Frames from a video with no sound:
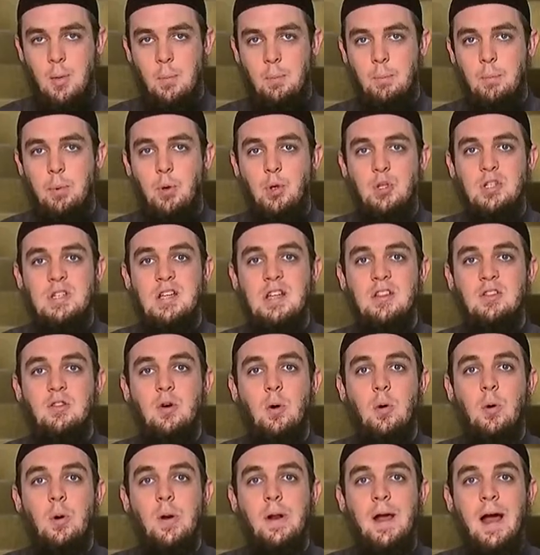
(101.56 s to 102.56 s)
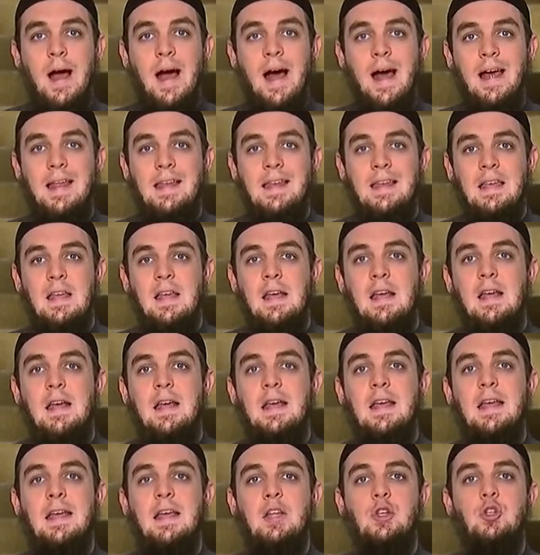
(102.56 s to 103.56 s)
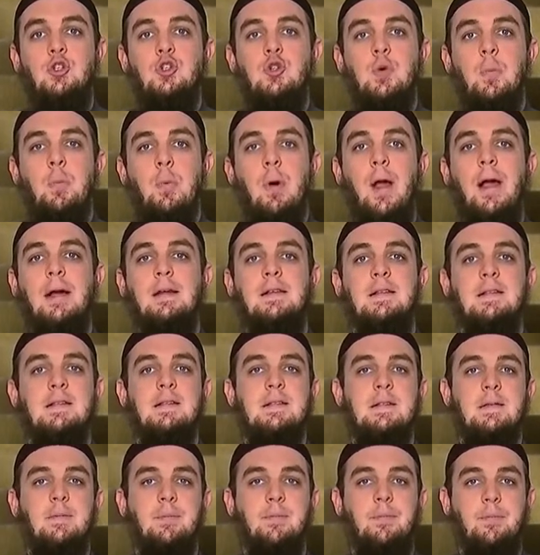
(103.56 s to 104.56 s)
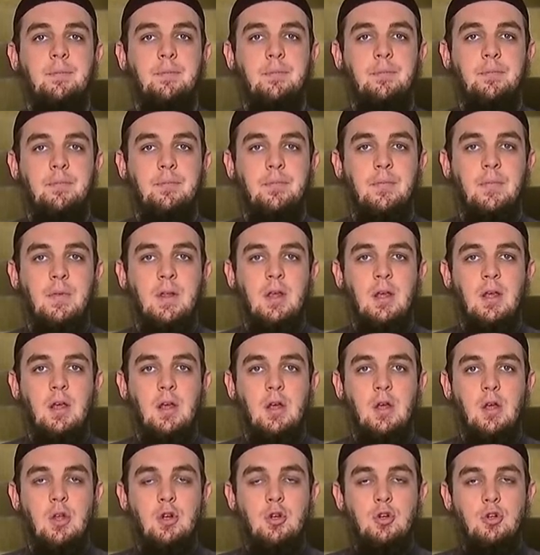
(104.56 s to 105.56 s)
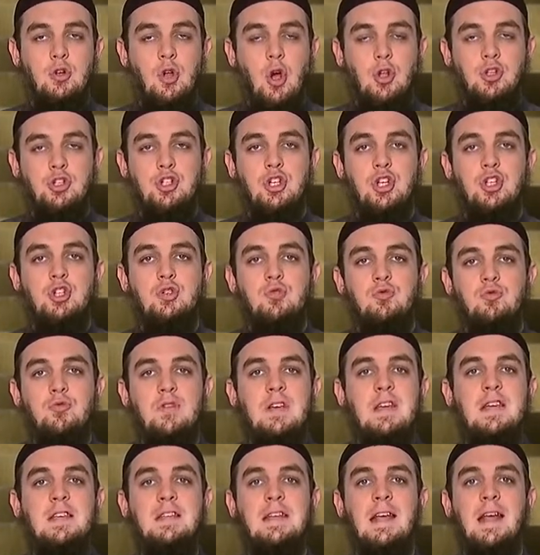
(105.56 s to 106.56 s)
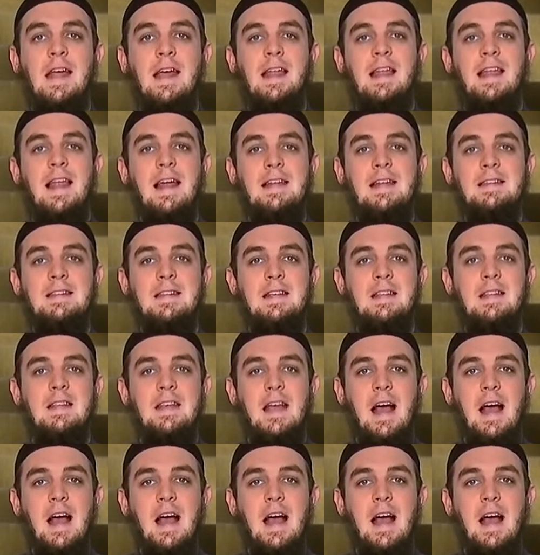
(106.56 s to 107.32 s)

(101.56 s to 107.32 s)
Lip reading: Putting the Qur'an into practice. Not just reading and letting the